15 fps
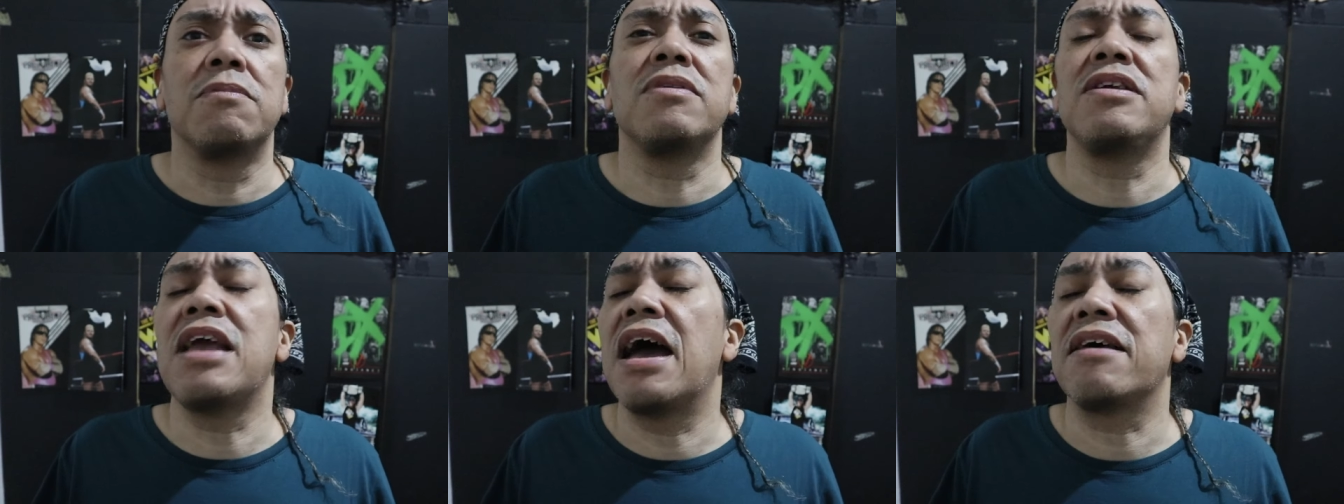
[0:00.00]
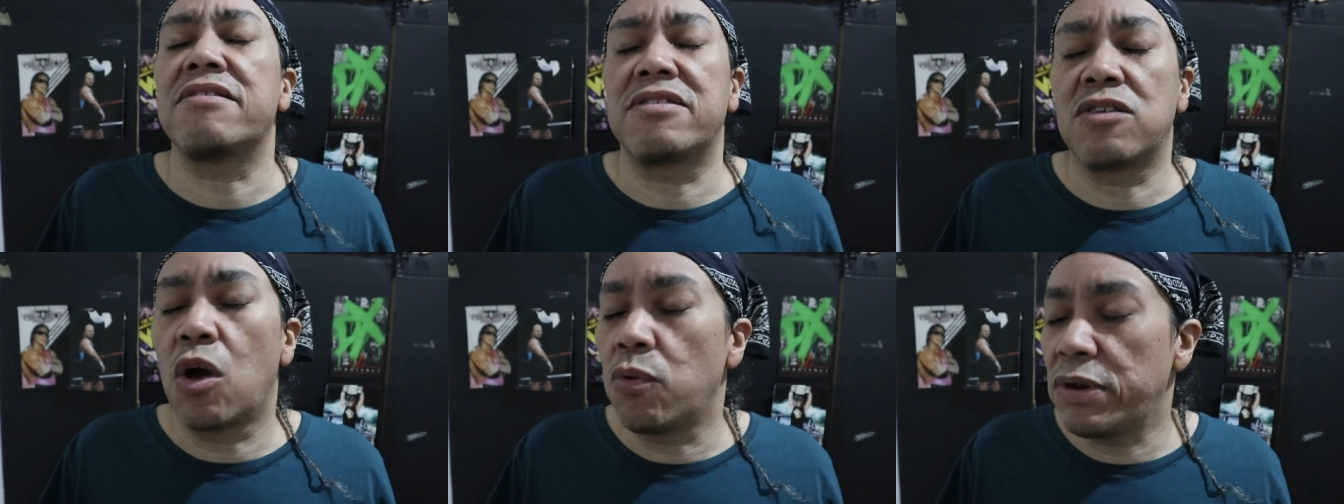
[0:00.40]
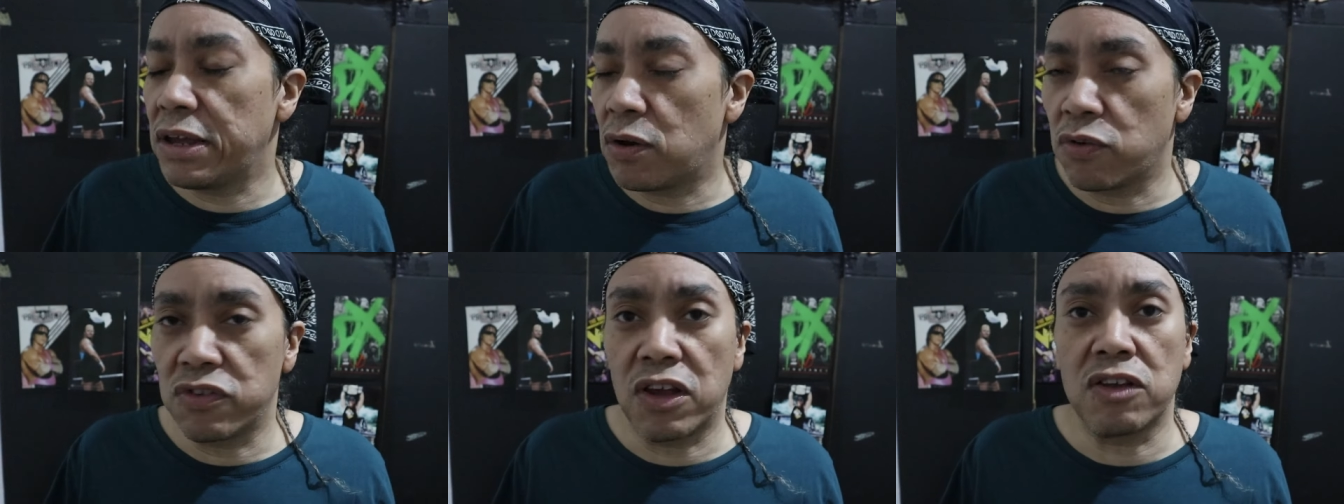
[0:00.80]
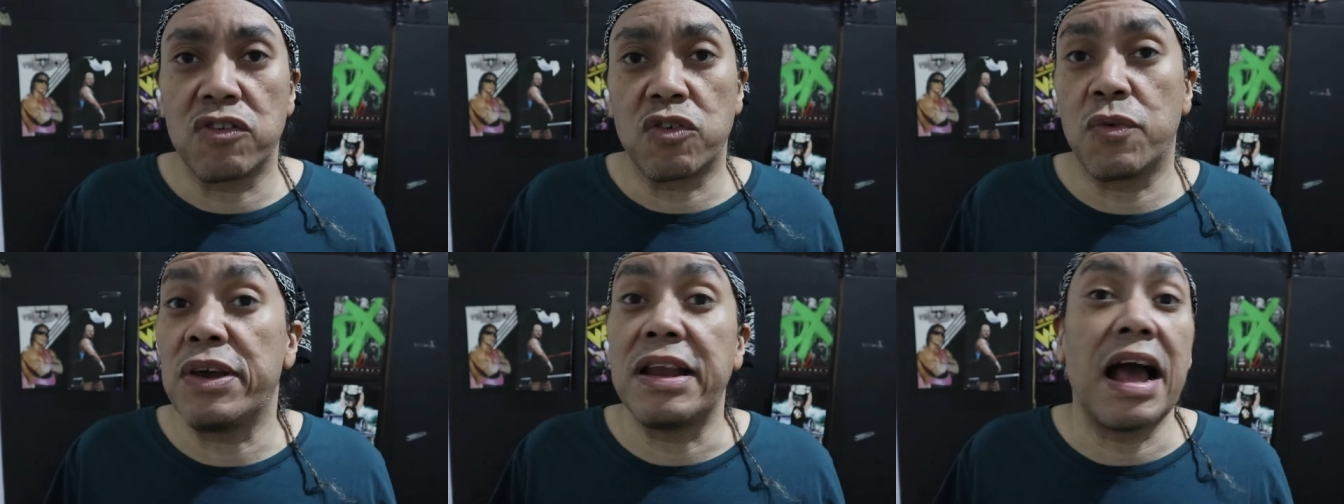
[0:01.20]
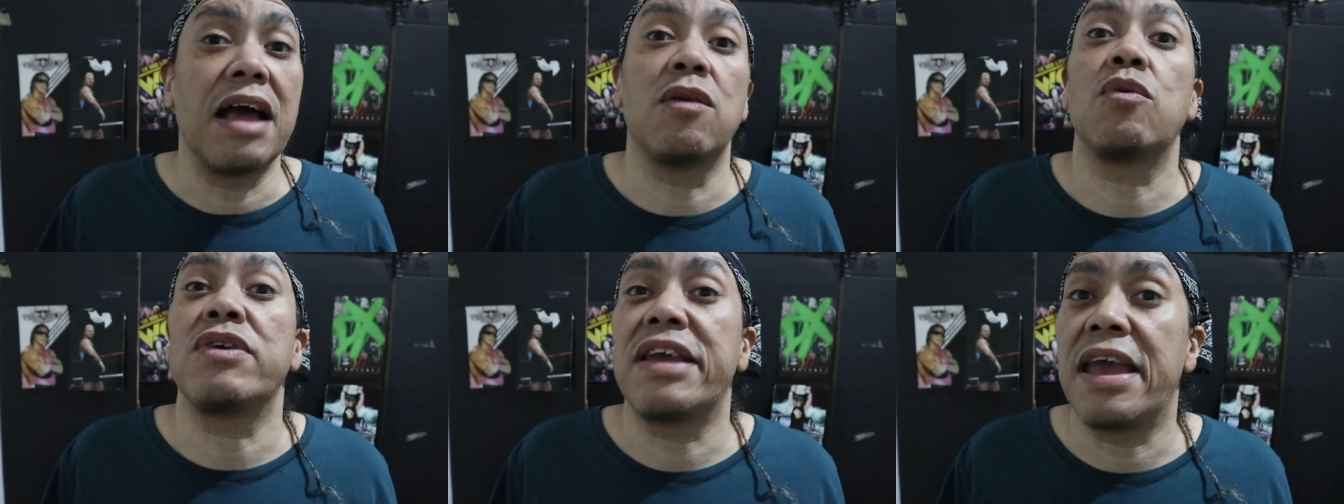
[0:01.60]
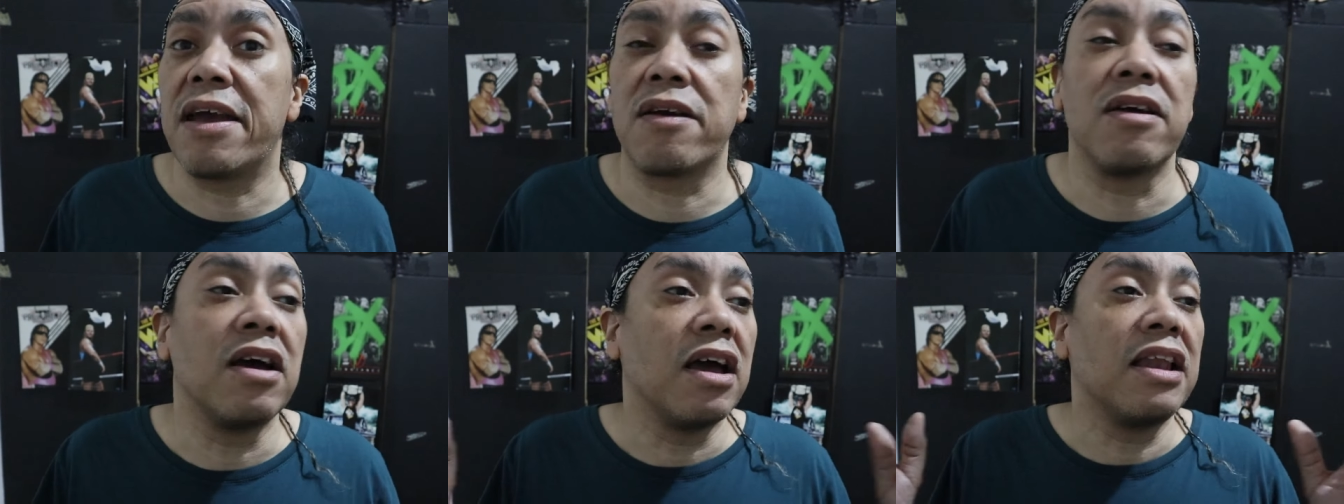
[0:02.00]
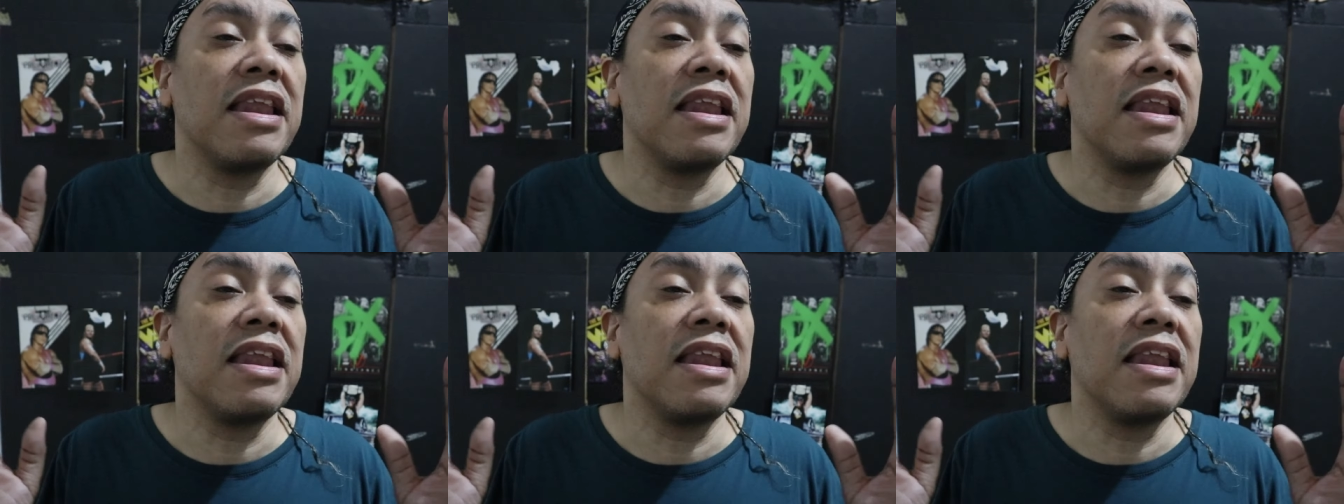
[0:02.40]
Yes, Tony goes on screen. I don't care.